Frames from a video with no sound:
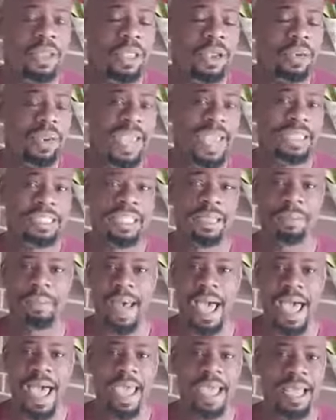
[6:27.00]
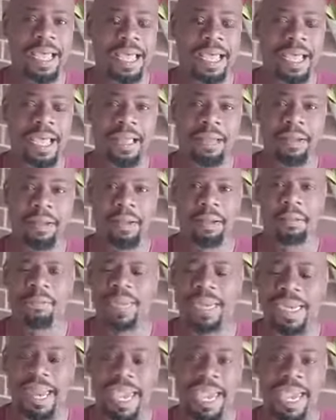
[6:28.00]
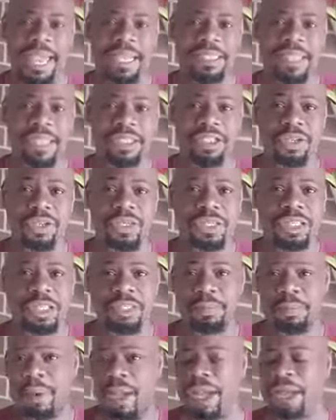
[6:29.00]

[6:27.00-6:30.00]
can actually buy bidets that you can just